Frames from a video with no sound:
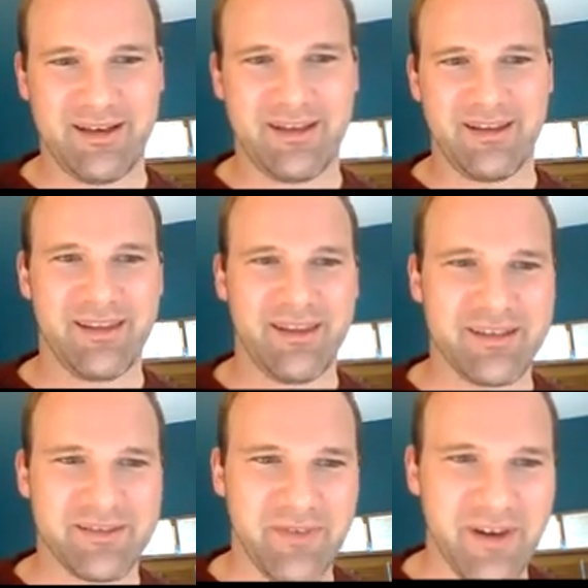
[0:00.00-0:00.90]
at
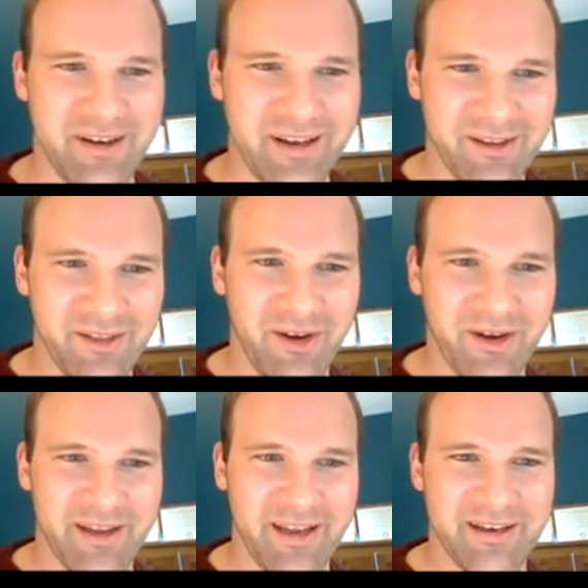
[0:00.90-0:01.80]
this very
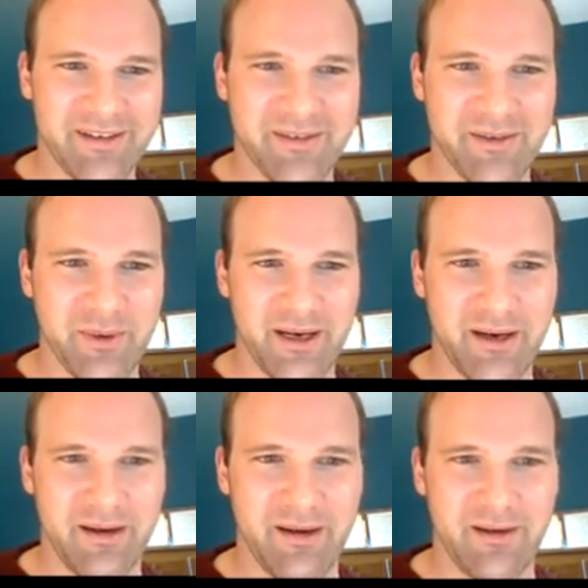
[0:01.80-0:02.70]
elongated
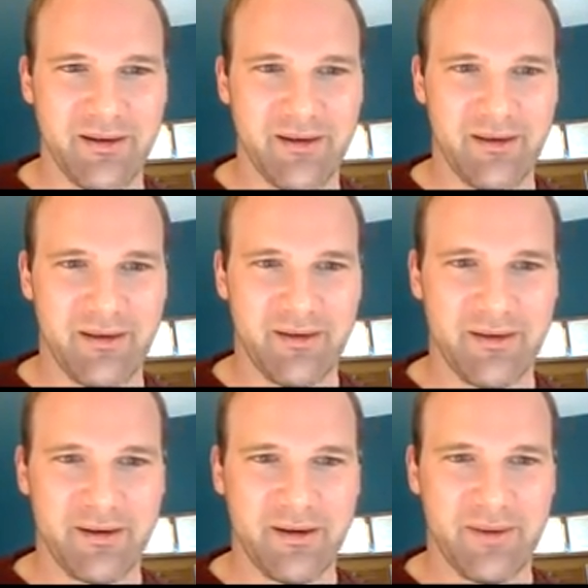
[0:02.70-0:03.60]
square
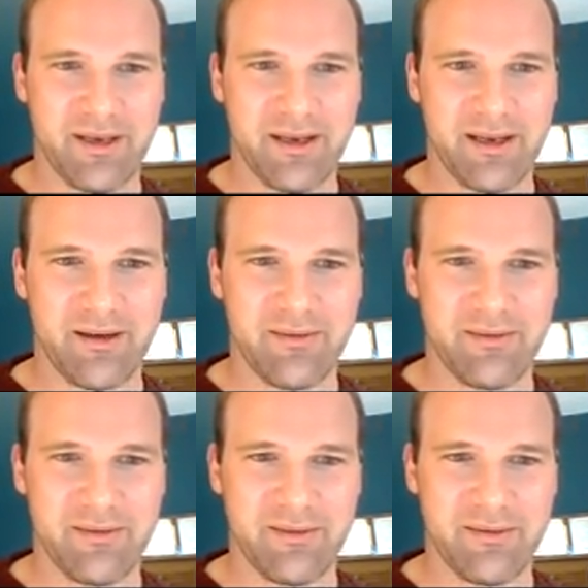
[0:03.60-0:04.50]
going down,